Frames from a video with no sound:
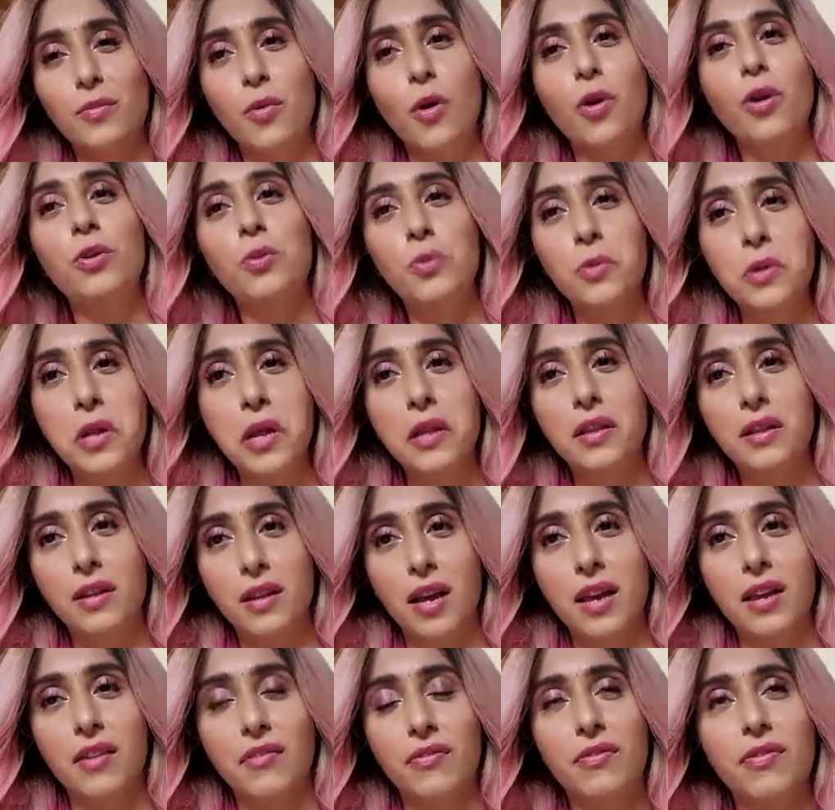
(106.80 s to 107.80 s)
walk to another
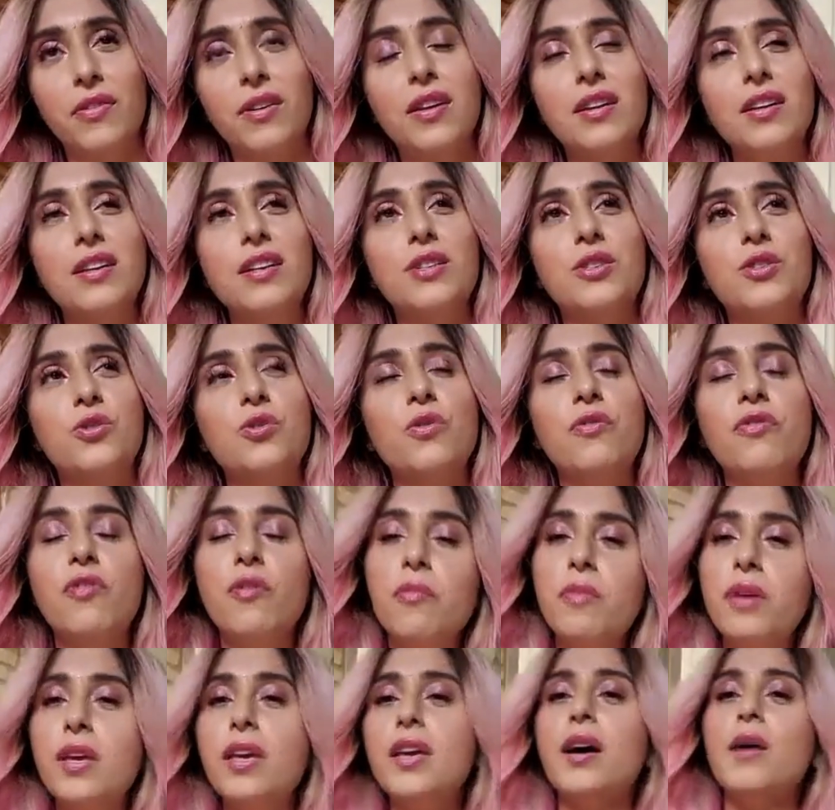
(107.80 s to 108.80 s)
life so for
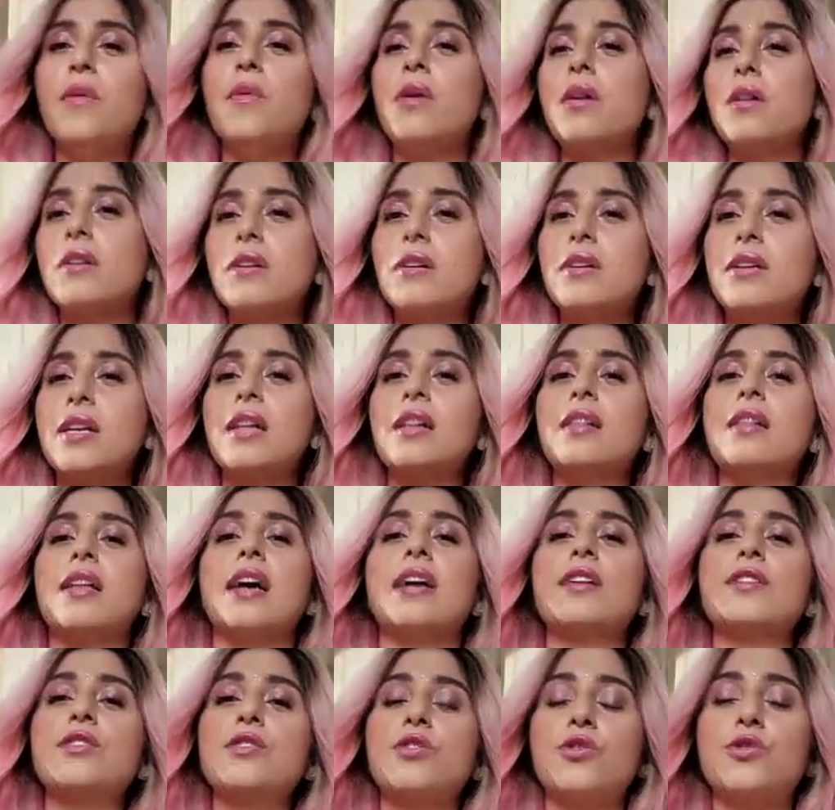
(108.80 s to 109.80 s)
me i wanted to tell
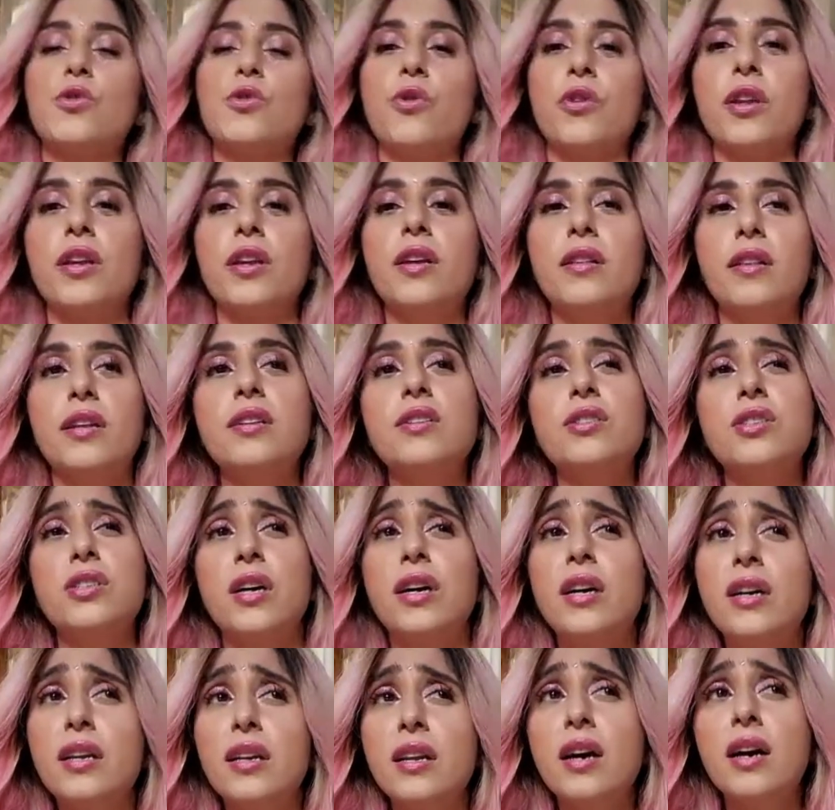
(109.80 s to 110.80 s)
that story then
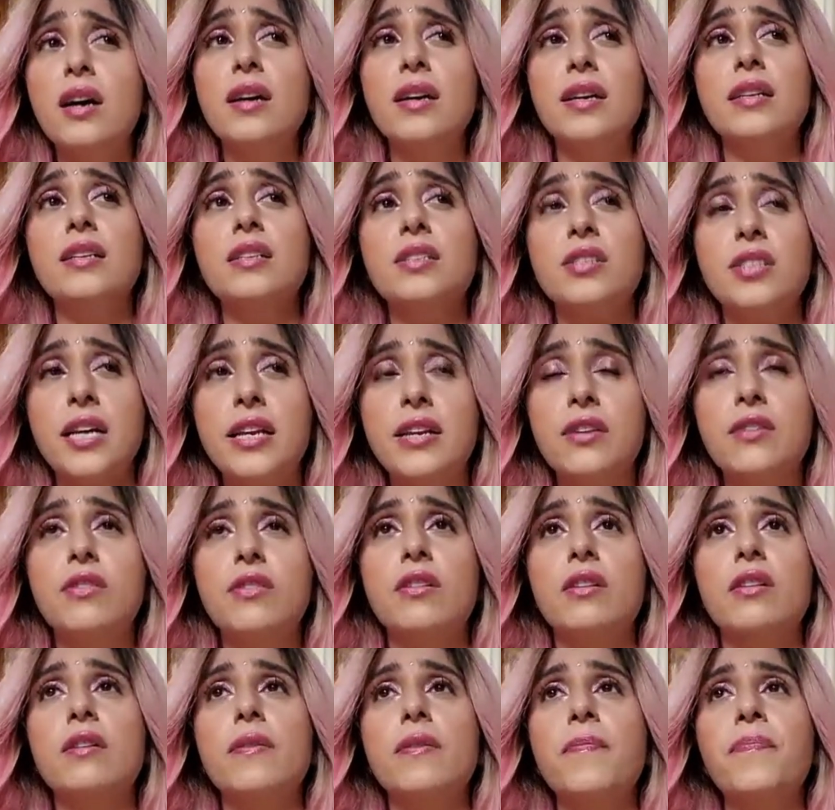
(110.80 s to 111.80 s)
Shagna in
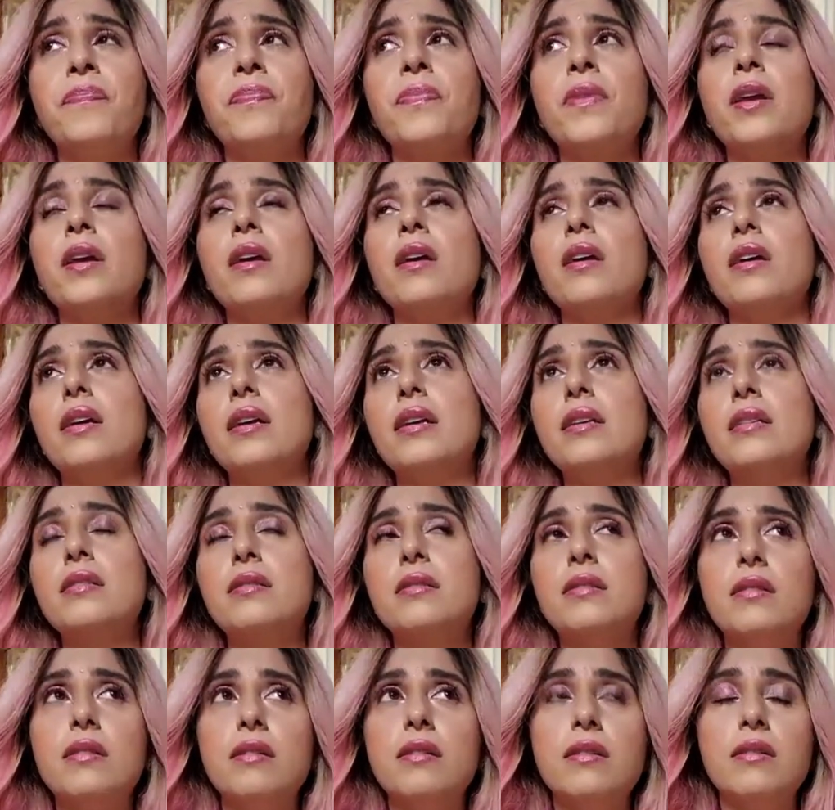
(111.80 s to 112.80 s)
general is
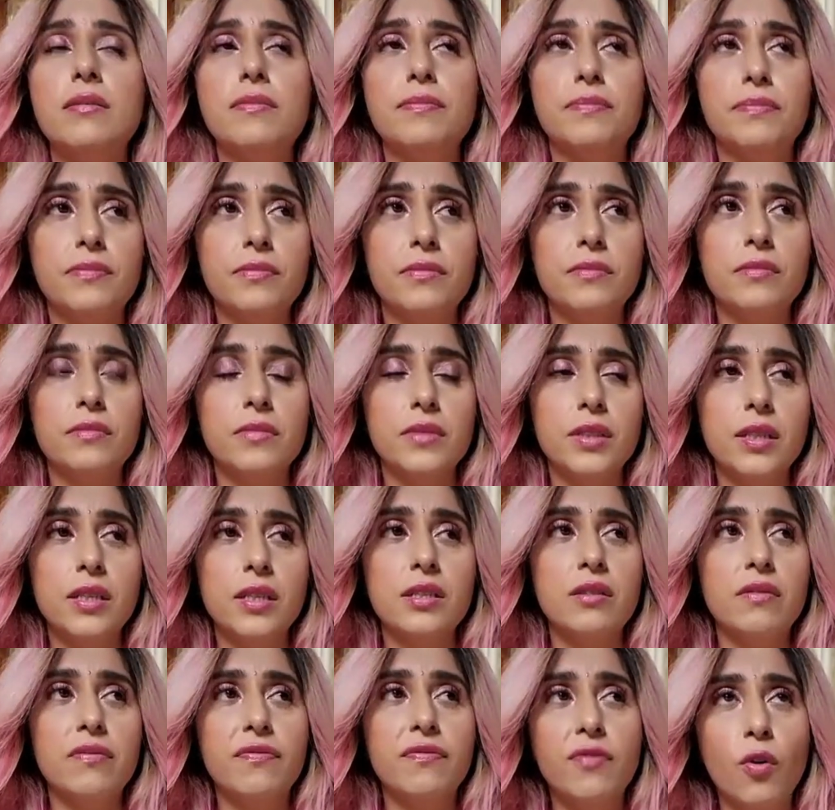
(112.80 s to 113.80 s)
a
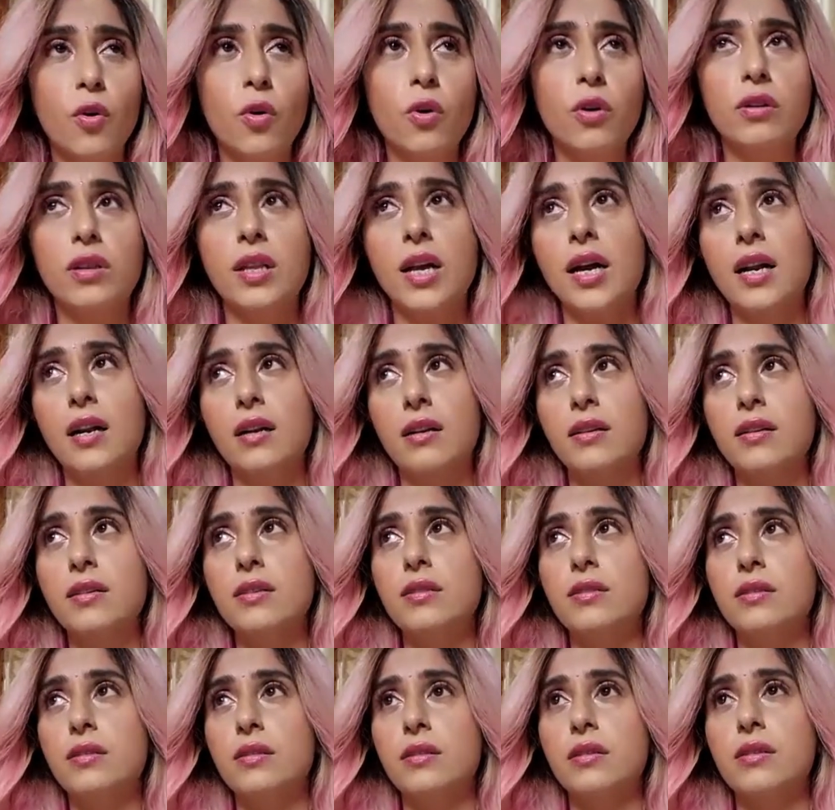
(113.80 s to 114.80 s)
is a folk that
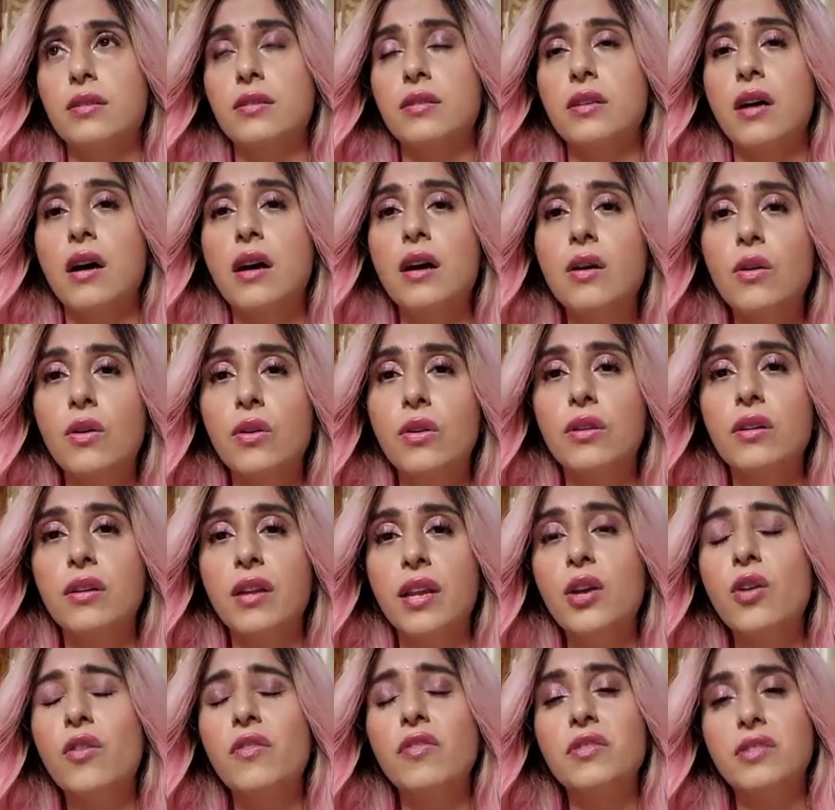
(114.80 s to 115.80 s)
is uh, sung on the
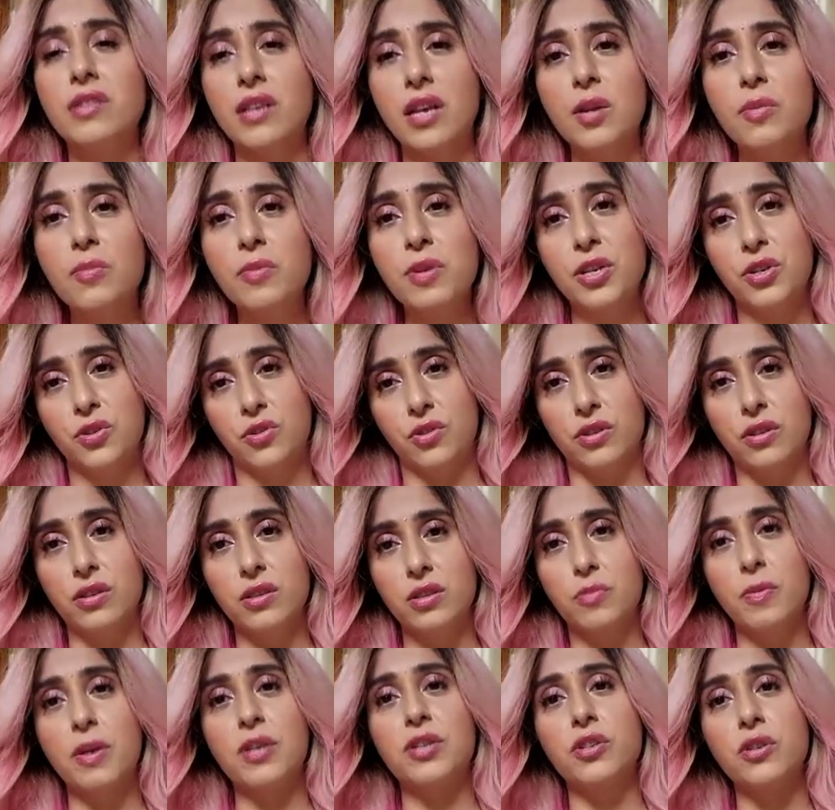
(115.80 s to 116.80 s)
day of a celebration
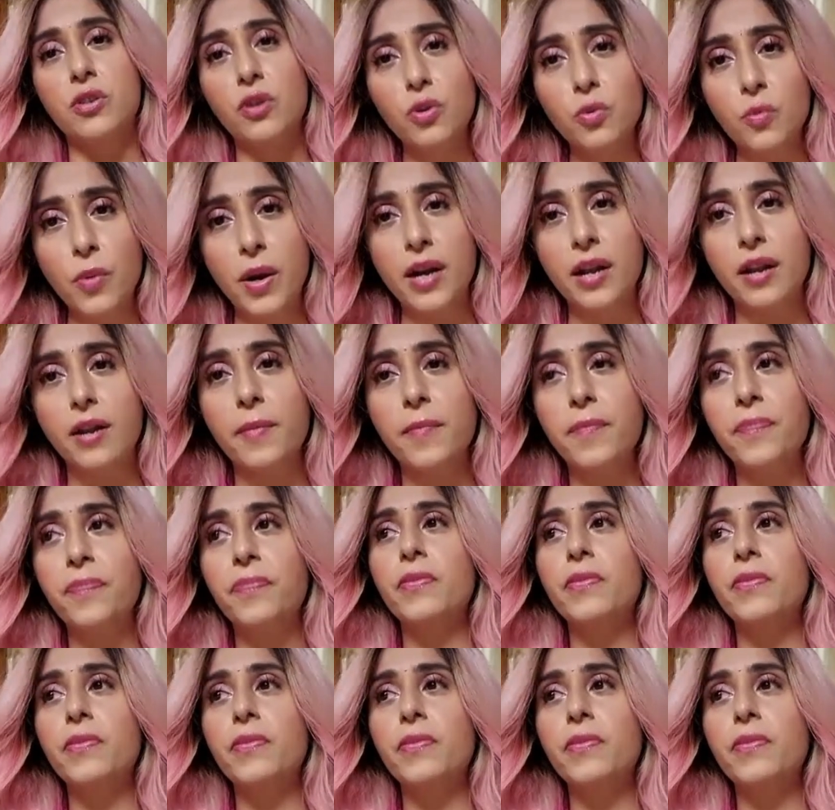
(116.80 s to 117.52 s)
especially on a wedding